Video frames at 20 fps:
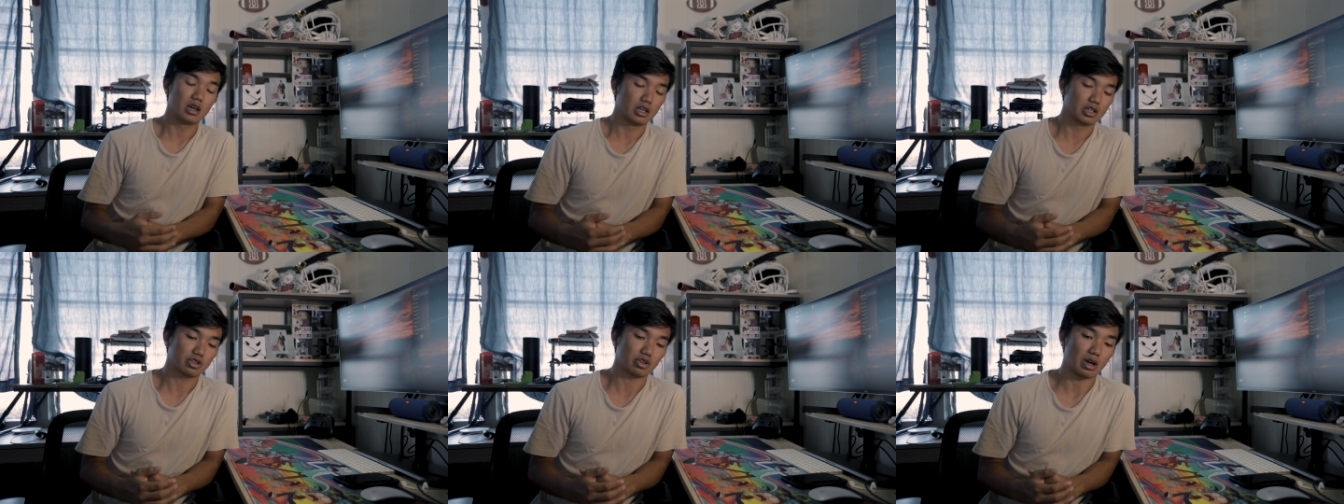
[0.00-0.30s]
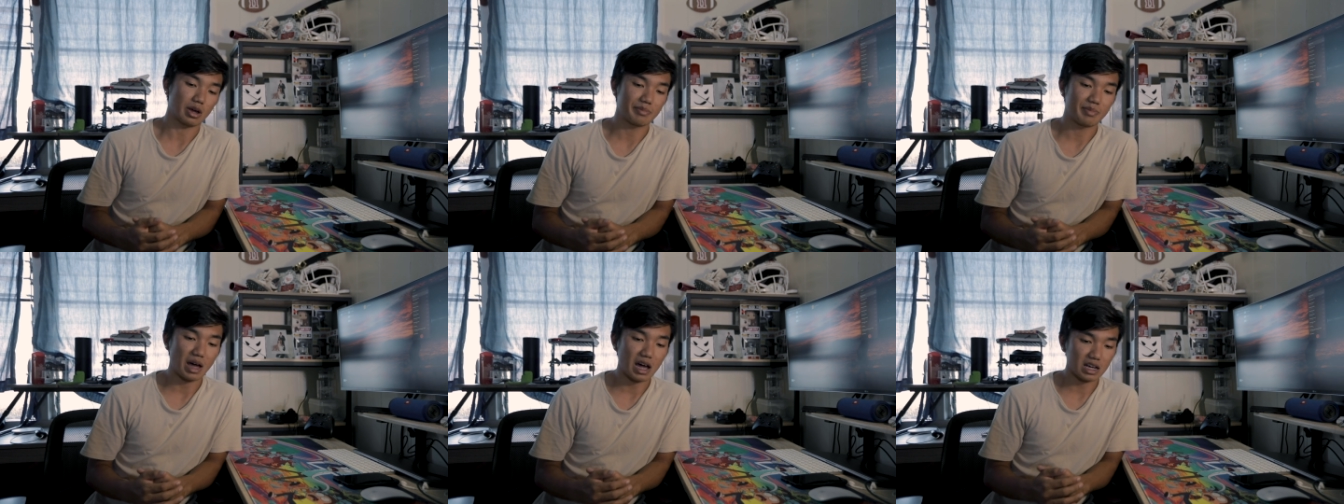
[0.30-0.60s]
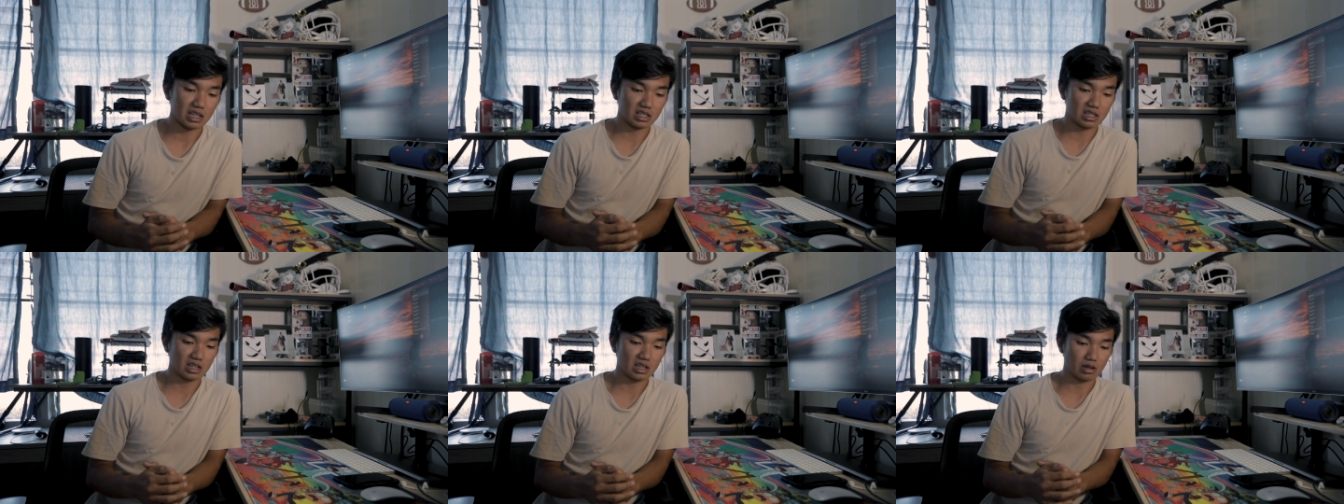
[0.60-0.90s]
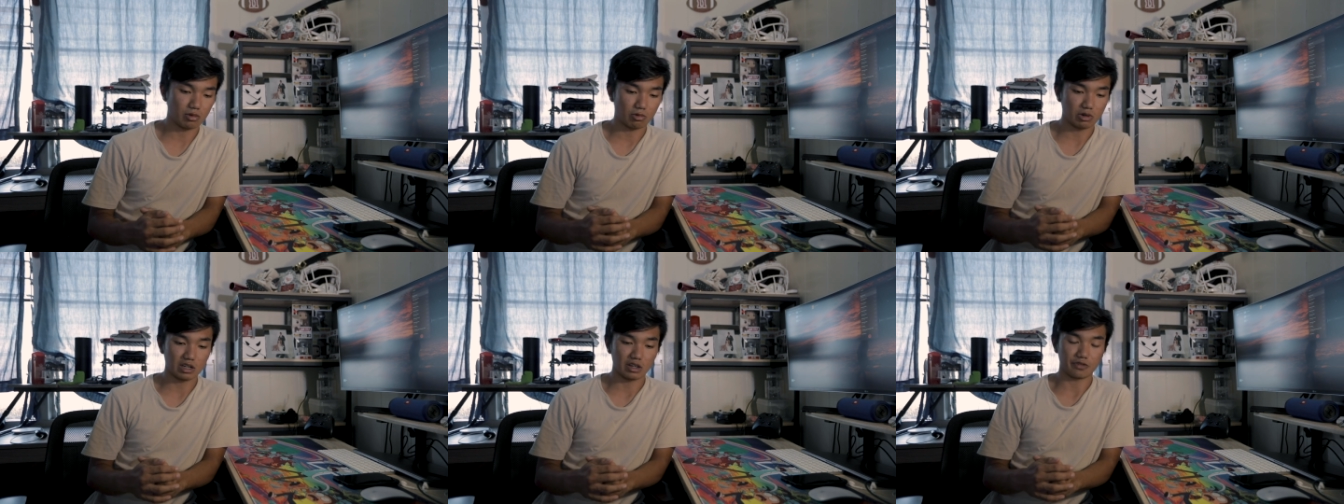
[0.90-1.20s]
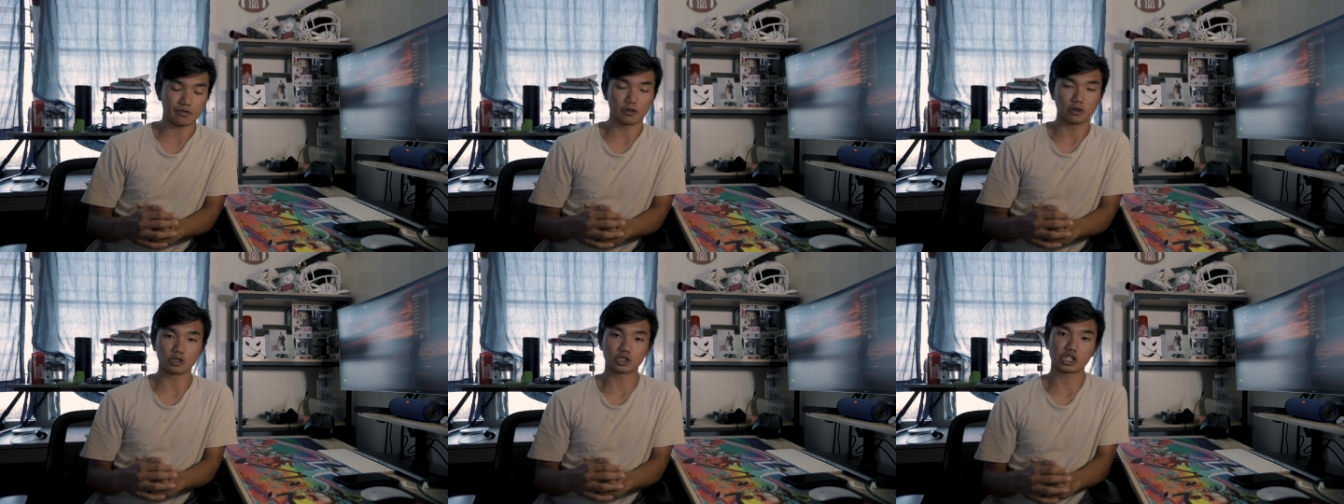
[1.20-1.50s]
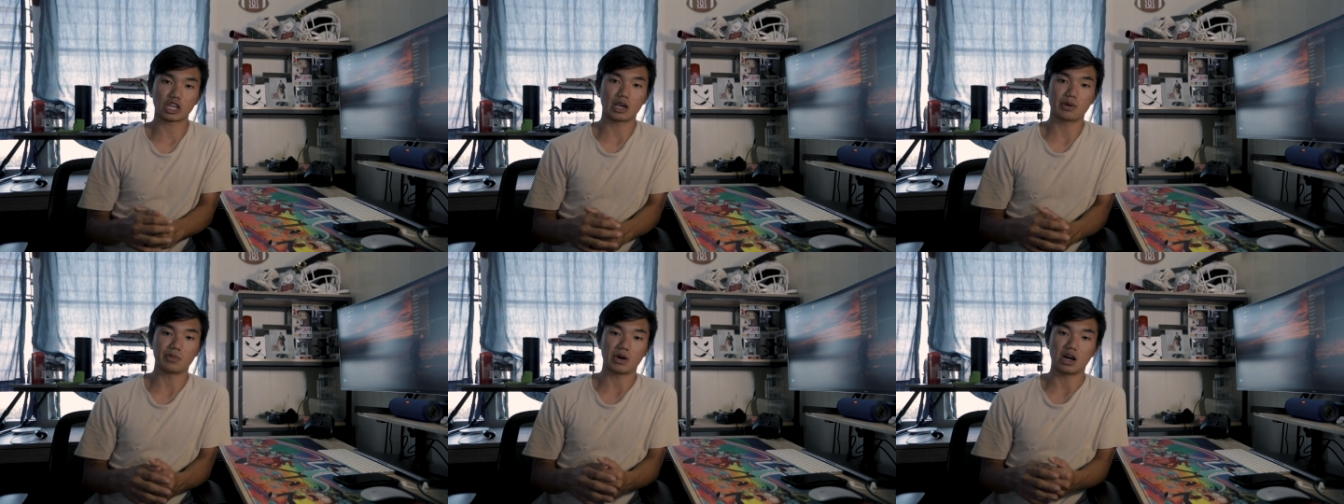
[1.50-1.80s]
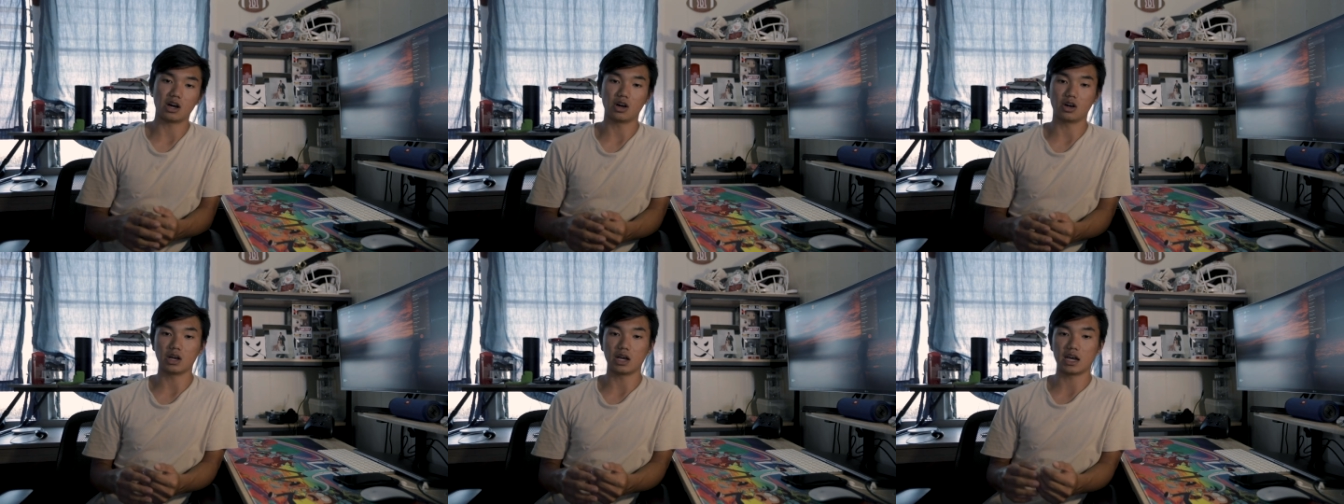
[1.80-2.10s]
So I backed it when it first came
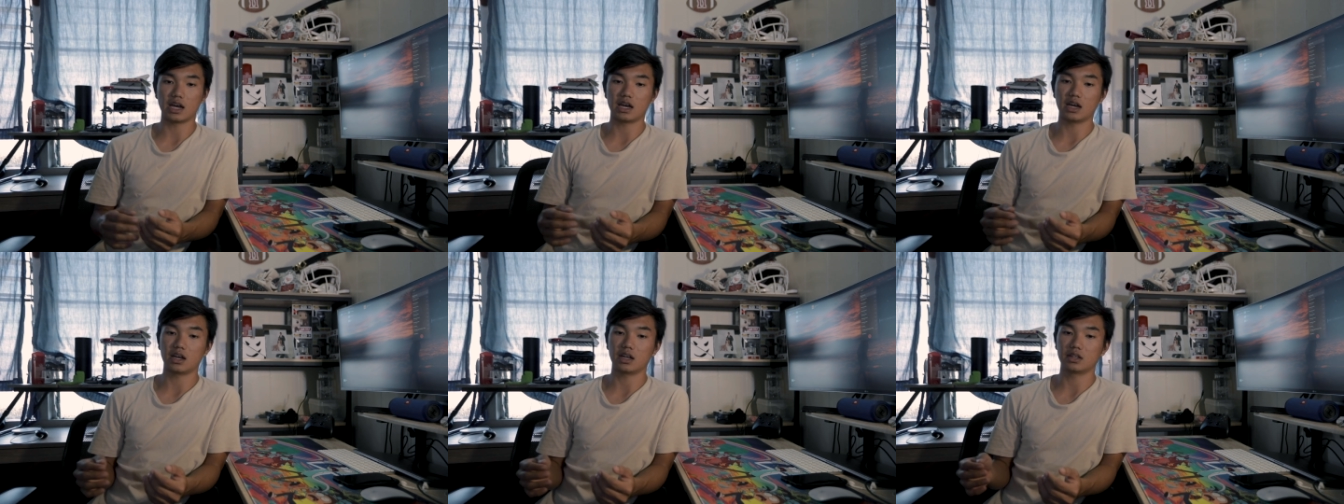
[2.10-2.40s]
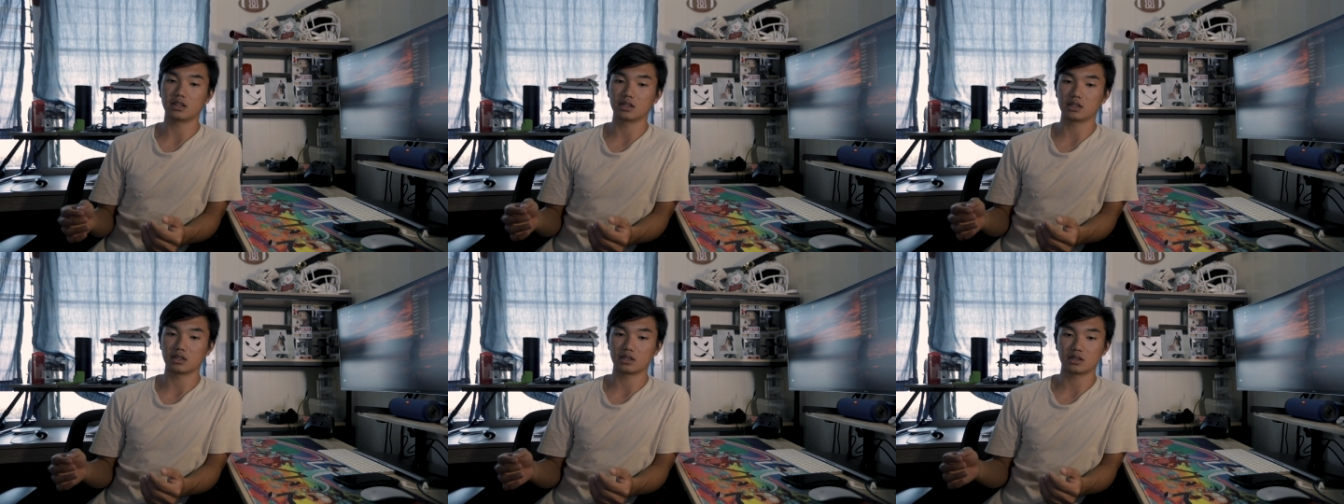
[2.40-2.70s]
out, and